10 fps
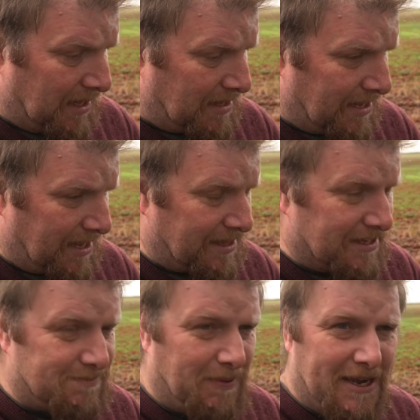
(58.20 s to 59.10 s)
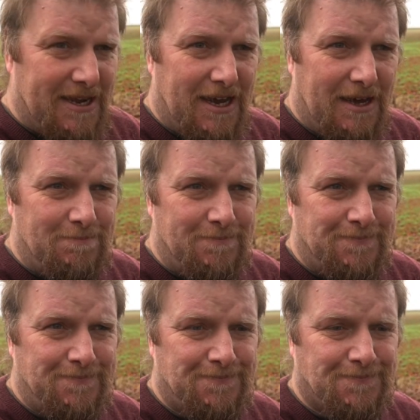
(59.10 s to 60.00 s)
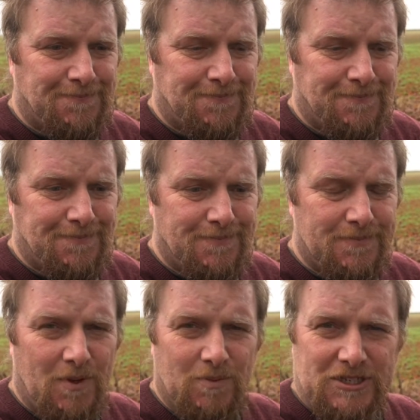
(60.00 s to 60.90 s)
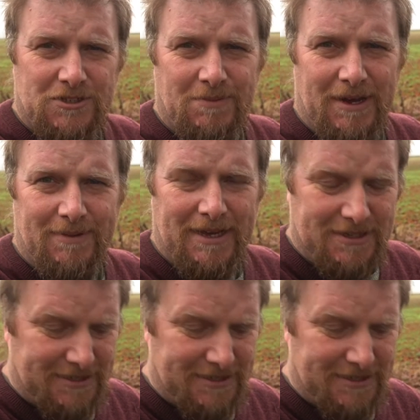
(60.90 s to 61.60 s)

There's been which you might be able to